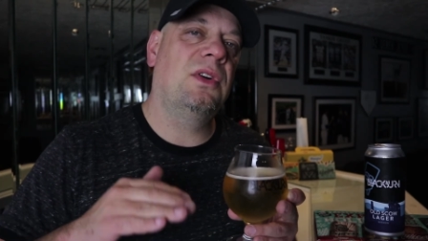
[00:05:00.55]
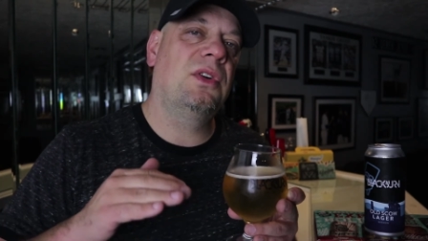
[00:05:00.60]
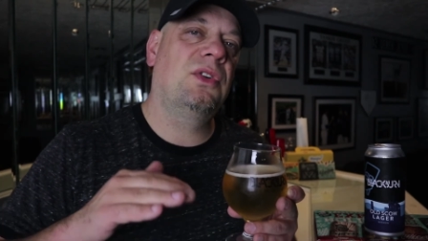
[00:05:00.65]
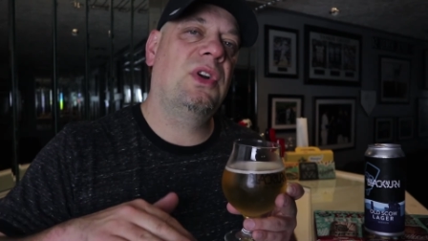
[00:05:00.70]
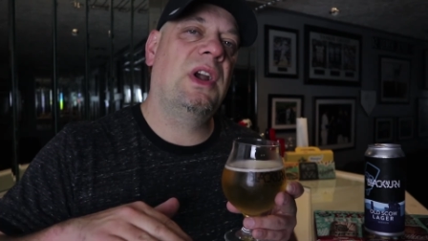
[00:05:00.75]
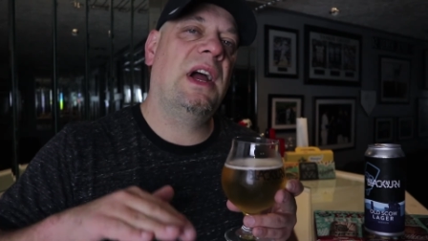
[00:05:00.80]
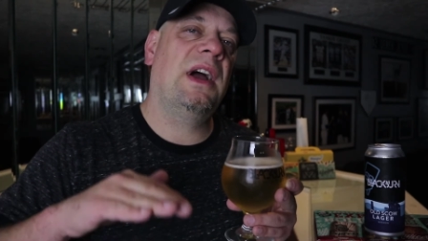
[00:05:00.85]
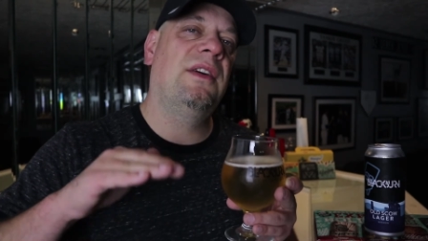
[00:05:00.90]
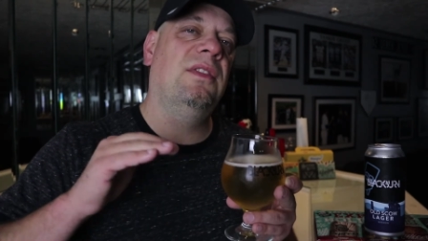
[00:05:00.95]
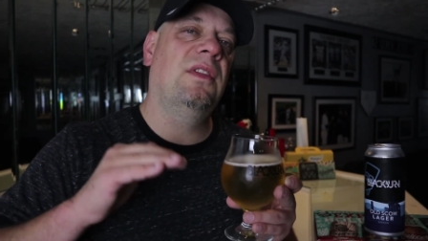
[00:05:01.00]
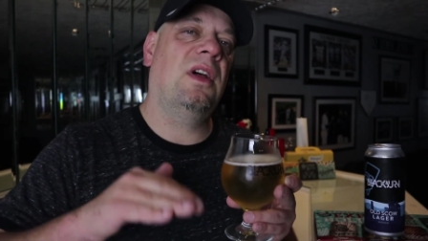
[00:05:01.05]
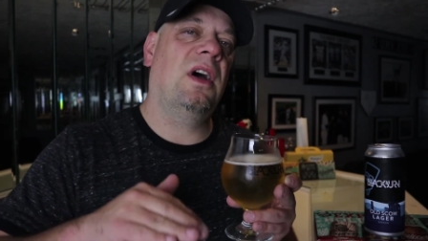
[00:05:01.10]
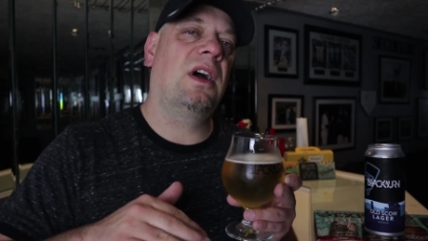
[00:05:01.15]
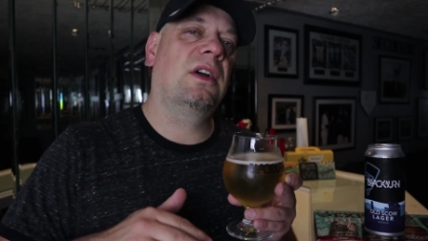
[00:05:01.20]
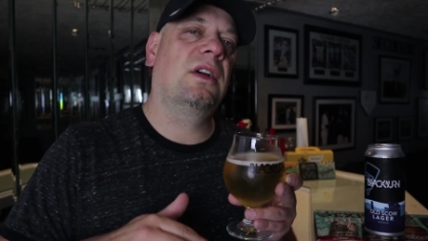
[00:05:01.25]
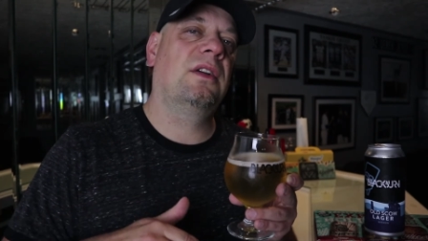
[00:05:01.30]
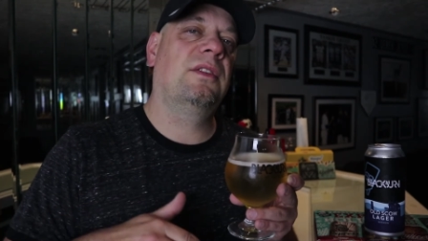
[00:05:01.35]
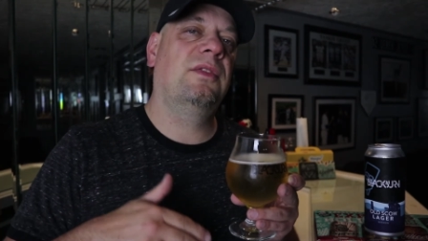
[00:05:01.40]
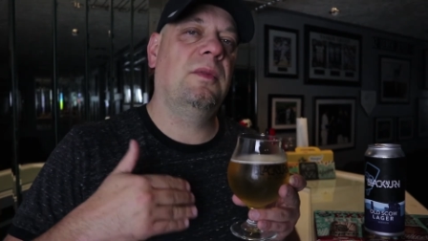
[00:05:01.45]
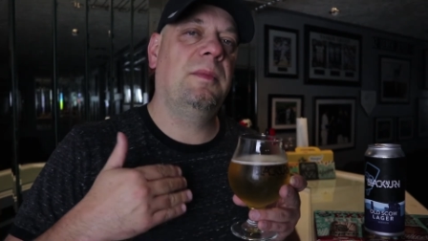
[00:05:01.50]
craft
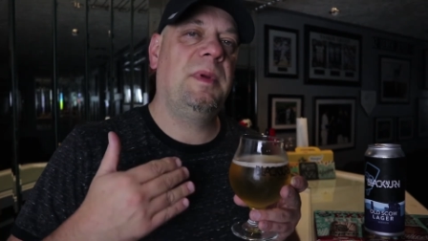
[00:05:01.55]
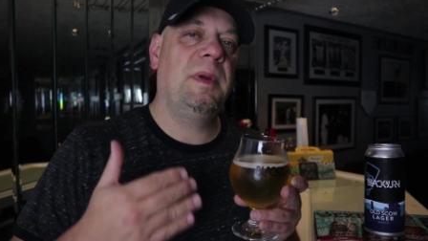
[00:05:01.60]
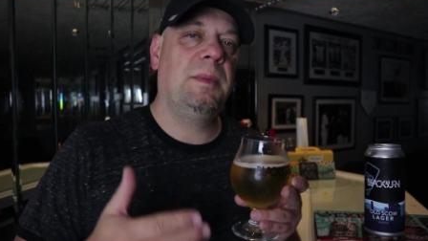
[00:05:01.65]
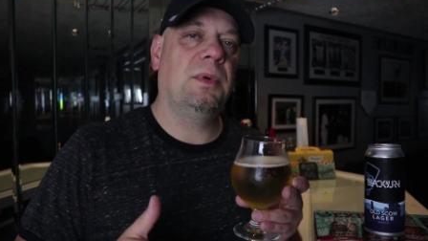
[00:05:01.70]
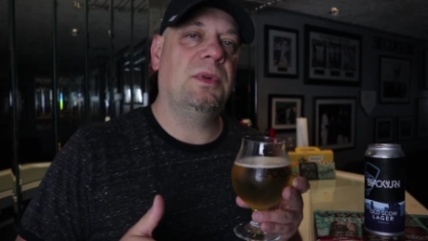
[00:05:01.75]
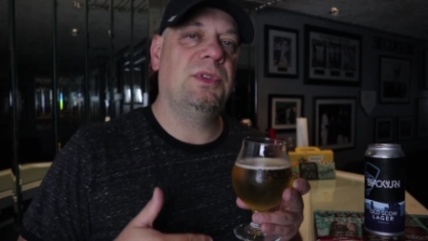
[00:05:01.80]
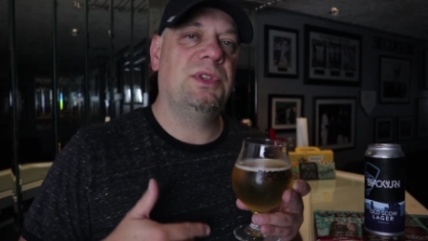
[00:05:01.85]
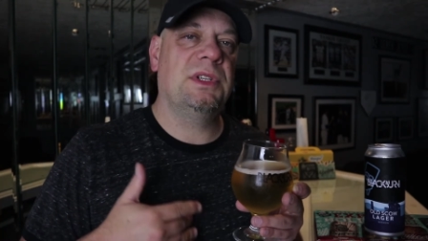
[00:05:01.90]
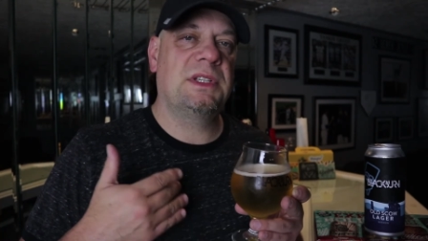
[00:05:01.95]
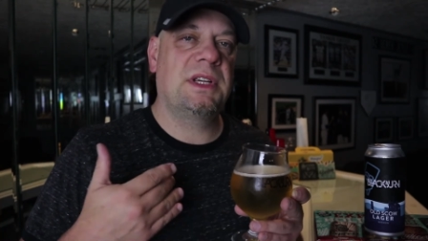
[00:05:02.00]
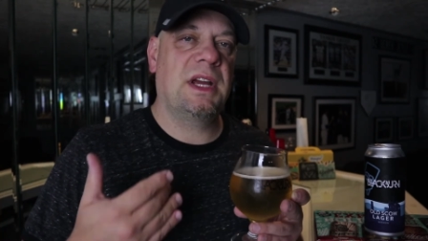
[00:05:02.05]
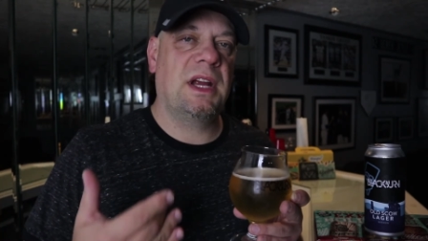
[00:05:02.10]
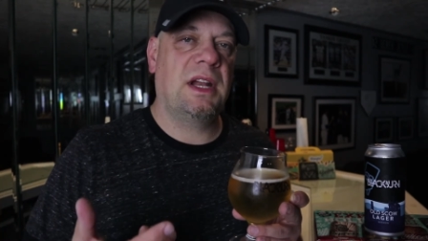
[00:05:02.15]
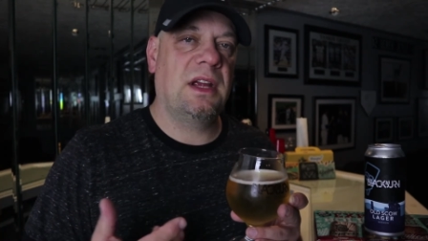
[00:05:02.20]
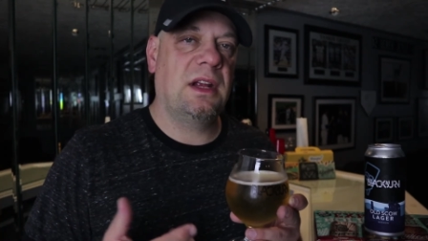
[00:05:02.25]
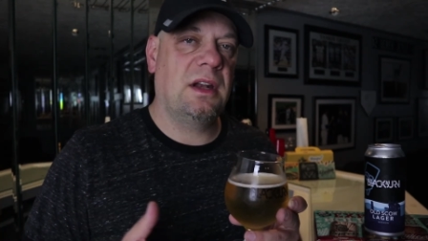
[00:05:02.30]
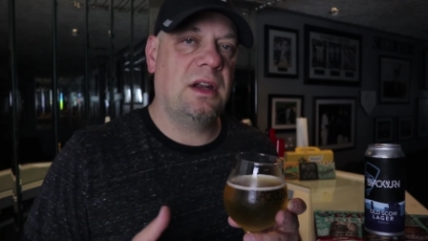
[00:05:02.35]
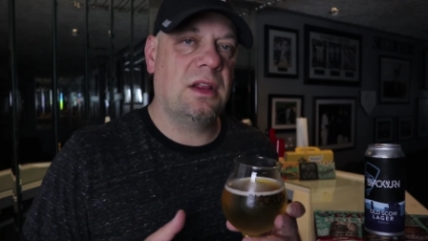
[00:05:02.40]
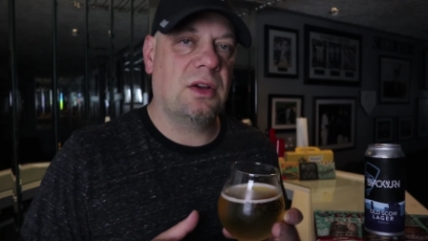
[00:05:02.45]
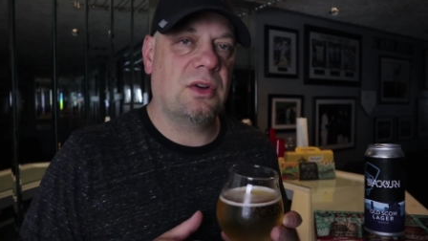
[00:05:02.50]
lager for people just getting
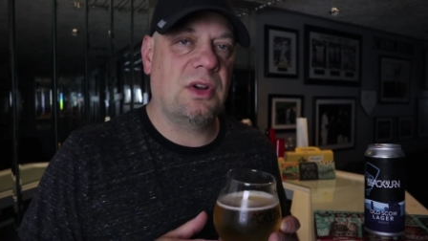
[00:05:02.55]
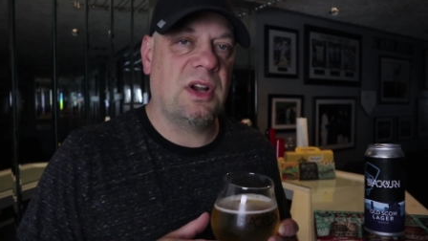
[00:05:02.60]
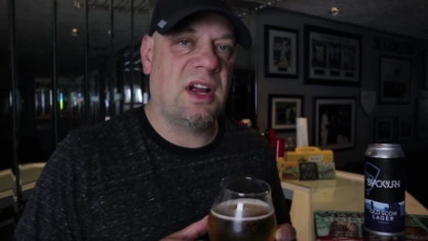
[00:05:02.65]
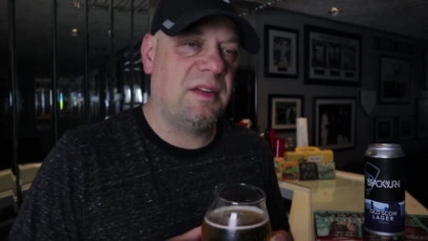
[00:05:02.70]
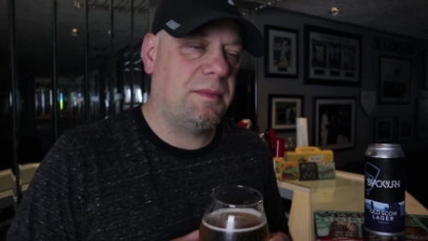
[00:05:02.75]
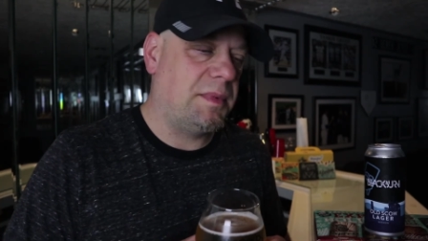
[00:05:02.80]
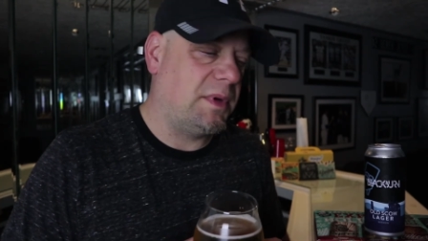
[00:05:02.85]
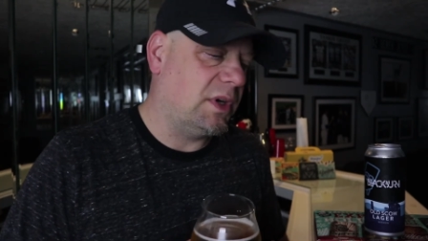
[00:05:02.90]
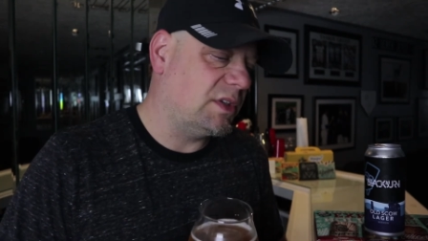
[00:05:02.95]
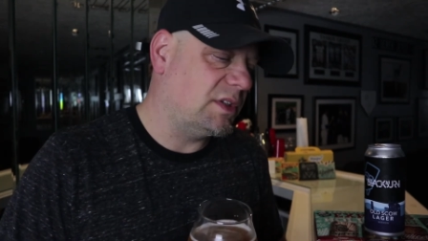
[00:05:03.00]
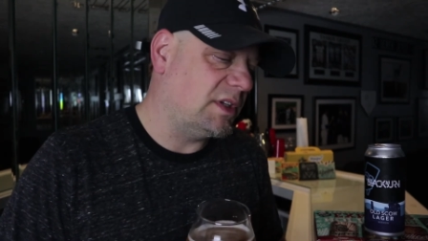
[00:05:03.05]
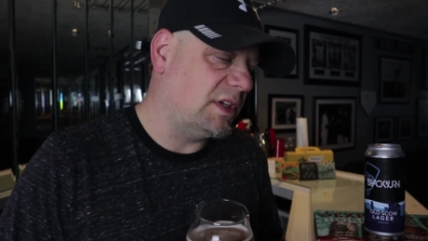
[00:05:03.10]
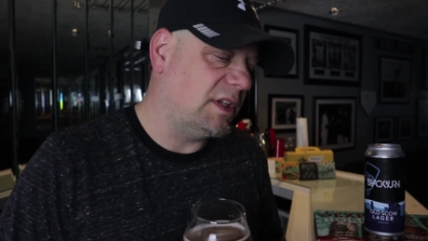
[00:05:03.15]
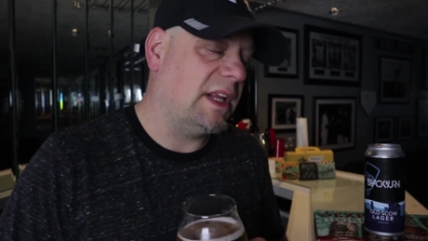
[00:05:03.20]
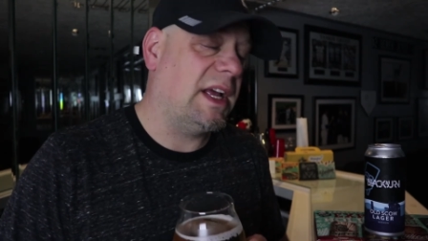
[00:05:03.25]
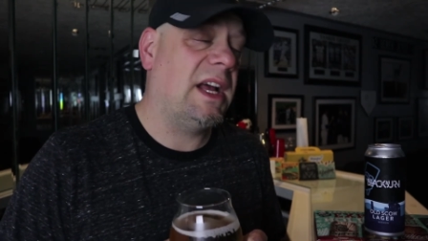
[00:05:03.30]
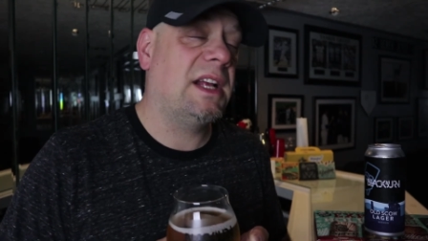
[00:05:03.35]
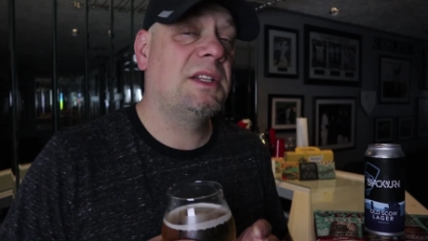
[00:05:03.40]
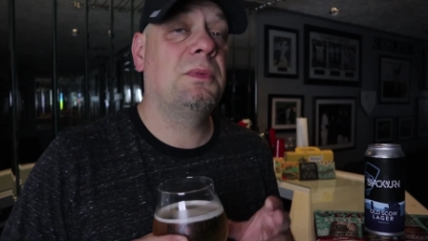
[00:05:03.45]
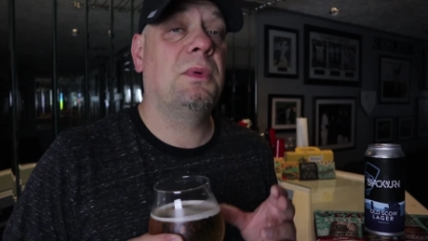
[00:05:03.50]
into the craft beer scene.
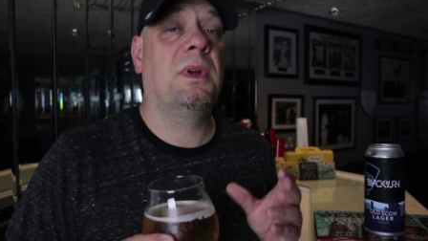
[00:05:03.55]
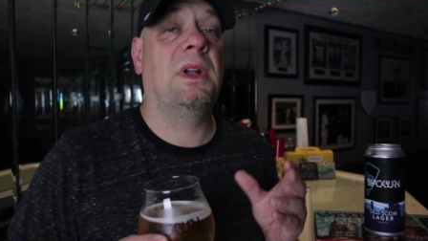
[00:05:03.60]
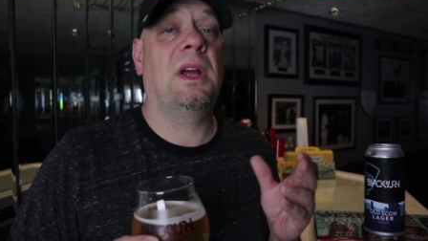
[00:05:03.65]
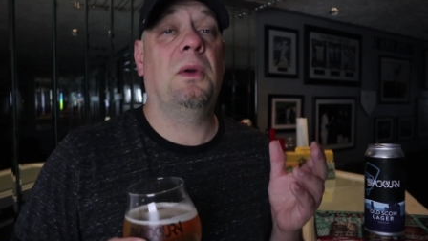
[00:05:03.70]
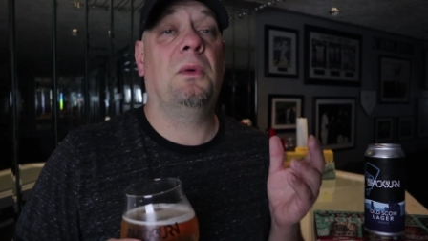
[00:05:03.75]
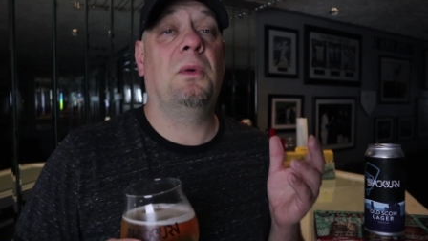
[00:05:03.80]
That's what I